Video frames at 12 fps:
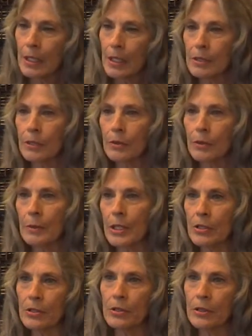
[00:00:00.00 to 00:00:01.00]
So you want to
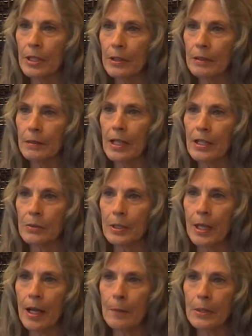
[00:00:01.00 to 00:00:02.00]
make sure that that's what
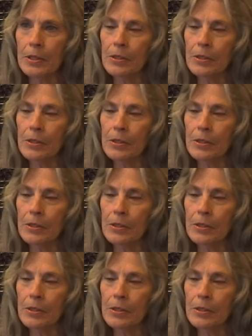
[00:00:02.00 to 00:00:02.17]
happens.